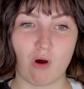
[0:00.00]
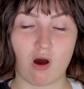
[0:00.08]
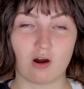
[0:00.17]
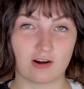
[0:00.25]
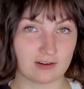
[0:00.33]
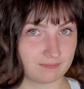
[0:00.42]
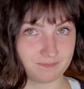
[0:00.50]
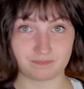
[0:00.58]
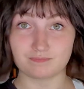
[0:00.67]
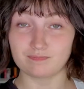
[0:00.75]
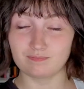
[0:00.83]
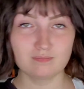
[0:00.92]
are
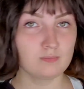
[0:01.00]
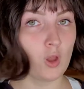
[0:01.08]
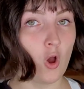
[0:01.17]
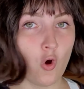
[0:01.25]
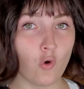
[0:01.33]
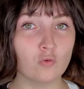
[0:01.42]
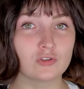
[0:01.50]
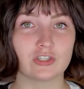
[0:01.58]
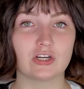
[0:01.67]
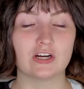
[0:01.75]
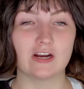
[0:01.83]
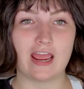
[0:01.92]

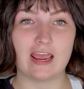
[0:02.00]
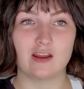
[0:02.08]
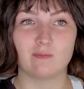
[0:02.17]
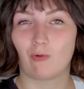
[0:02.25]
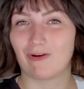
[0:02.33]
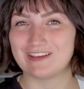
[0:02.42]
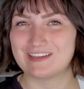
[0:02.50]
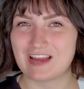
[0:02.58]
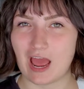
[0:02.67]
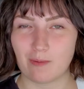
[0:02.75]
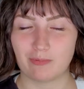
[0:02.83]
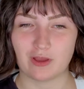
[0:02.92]
older and more
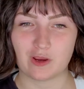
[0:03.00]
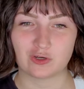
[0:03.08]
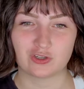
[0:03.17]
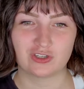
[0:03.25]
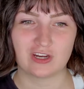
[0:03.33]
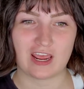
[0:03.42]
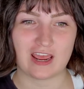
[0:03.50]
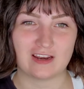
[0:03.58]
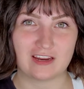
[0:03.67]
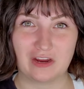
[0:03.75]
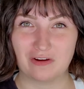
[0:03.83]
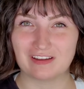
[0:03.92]
established, and
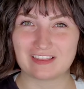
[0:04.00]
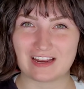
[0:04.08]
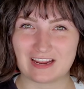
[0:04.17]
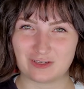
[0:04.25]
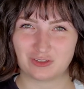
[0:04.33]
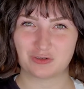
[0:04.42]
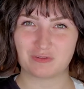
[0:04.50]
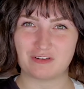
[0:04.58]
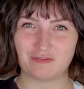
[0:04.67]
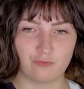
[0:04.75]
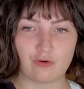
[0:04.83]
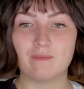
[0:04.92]
hearing that history
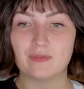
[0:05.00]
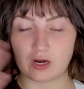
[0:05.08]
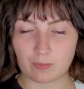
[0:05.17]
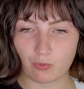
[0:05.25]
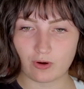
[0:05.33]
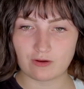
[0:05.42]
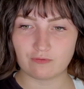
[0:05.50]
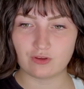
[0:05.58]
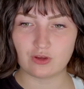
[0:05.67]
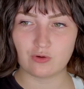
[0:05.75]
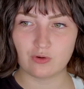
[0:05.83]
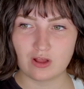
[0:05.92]
from their point of
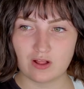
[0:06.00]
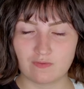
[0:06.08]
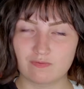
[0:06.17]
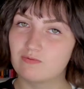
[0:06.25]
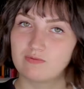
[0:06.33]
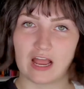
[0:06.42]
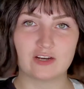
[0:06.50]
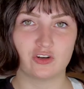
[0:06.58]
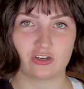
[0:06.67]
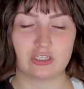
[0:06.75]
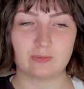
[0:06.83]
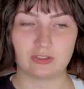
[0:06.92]
view. That
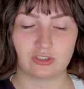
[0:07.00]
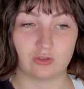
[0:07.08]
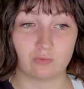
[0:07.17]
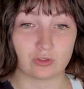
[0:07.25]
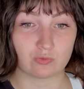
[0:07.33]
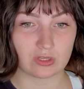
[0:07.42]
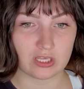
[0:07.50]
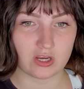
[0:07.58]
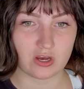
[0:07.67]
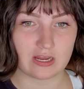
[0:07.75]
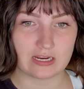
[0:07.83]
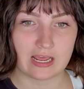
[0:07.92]
juxtaposition was really
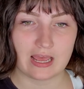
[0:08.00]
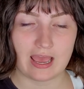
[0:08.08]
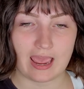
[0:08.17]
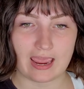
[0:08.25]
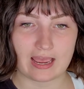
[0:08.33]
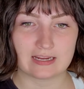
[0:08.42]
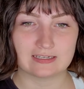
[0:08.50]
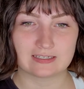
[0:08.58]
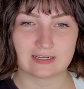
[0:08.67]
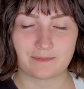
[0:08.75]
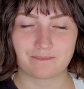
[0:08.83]
good. And